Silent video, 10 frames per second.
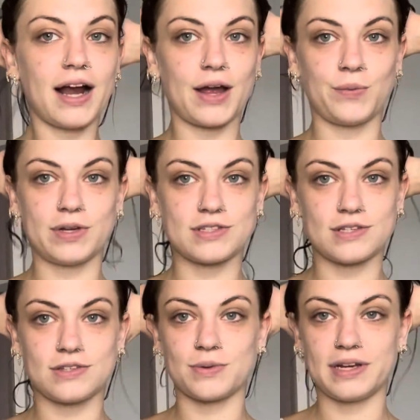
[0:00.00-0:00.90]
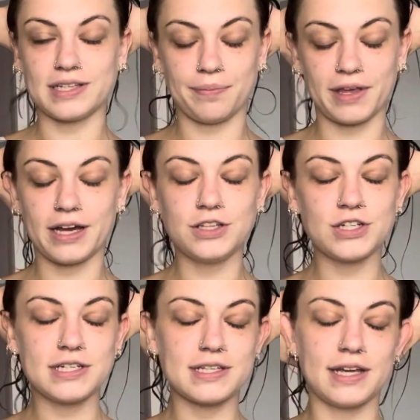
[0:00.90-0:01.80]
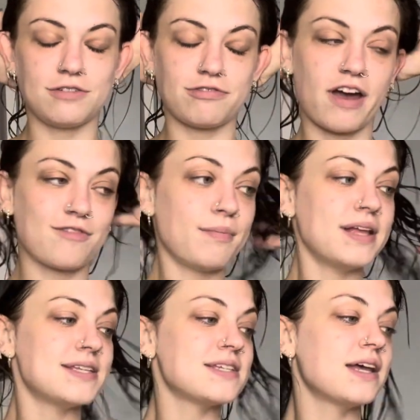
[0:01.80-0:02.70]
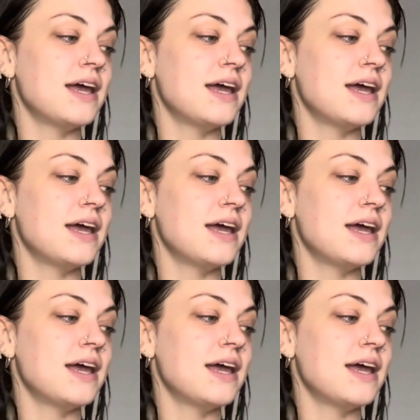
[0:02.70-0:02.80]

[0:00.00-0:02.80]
I went to 20 something countries in 5 months.